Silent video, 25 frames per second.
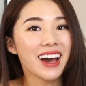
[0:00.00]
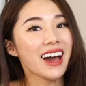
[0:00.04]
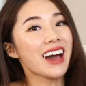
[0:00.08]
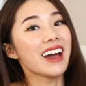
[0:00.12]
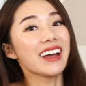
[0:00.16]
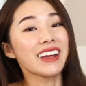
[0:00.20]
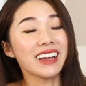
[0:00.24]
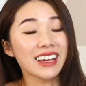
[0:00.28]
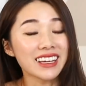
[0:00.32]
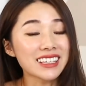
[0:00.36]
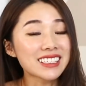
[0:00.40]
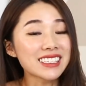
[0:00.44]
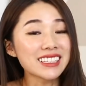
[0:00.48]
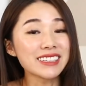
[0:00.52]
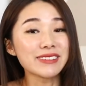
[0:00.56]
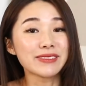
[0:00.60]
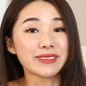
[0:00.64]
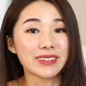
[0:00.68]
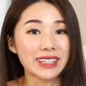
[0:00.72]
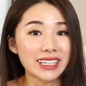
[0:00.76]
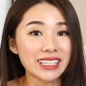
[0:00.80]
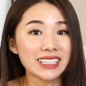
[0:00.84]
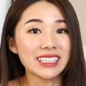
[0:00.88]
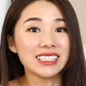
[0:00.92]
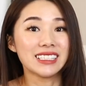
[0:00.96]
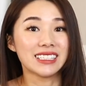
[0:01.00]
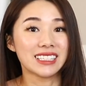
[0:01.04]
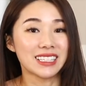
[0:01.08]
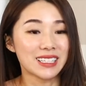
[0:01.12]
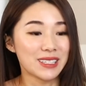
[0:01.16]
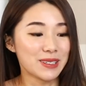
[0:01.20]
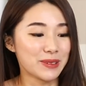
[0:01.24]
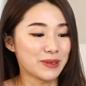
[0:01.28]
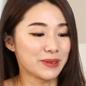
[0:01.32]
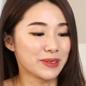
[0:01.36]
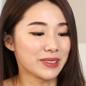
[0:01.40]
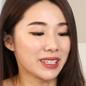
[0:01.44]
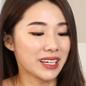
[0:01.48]
I actually really
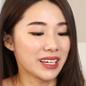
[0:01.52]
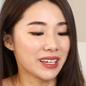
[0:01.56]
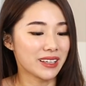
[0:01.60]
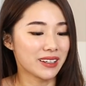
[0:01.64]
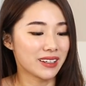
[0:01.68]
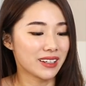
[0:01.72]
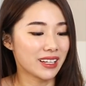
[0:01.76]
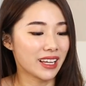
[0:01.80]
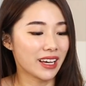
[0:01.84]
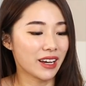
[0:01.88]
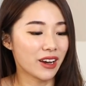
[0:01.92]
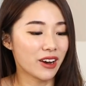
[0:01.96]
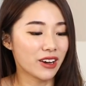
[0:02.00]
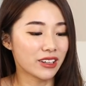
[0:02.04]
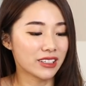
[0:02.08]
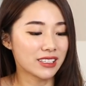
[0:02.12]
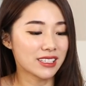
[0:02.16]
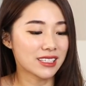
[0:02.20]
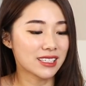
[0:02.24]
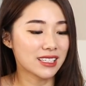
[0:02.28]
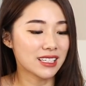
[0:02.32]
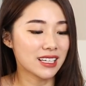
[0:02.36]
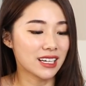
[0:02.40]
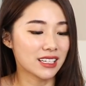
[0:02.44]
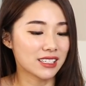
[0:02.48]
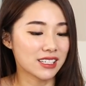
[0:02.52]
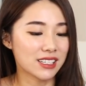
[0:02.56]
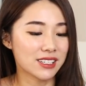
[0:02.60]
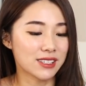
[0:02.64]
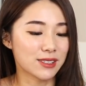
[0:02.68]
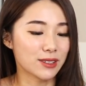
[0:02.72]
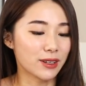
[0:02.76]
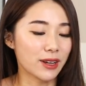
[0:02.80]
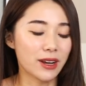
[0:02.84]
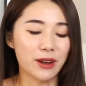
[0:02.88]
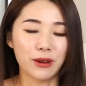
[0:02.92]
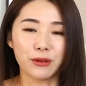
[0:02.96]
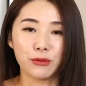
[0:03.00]
didn't know that. Like, honestly, I
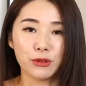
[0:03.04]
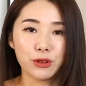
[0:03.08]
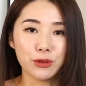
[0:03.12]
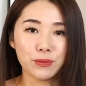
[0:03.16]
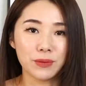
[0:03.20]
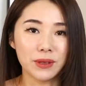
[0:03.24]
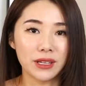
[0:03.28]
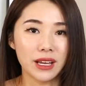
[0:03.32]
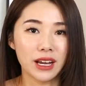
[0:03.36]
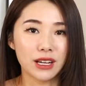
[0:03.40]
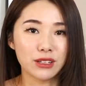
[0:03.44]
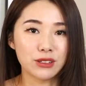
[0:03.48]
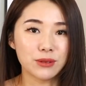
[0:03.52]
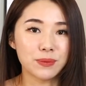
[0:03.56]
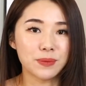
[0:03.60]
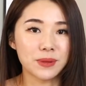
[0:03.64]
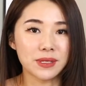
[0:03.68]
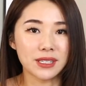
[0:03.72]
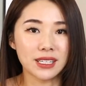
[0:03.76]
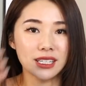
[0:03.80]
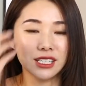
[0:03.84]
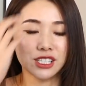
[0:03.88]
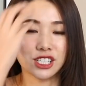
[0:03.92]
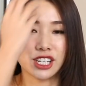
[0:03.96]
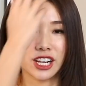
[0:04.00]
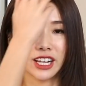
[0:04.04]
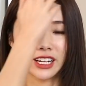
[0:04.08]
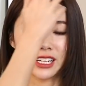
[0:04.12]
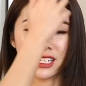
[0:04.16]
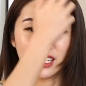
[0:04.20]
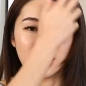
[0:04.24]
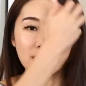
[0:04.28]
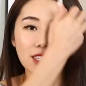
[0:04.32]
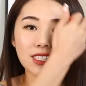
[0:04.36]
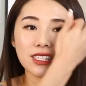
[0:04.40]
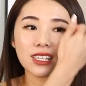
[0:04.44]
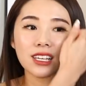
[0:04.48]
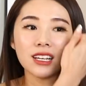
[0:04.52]
just thought I would be 100%
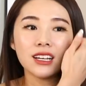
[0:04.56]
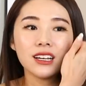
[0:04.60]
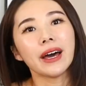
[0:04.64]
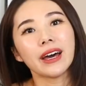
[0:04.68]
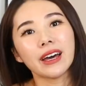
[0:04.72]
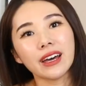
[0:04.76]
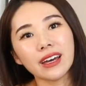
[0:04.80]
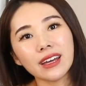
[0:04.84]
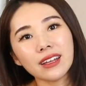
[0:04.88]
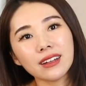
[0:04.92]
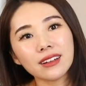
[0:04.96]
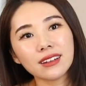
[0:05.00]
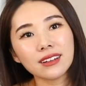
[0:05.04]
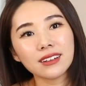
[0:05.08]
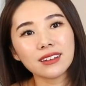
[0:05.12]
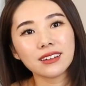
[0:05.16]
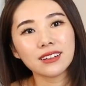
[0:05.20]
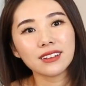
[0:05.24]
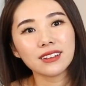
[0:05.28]
Chinese. But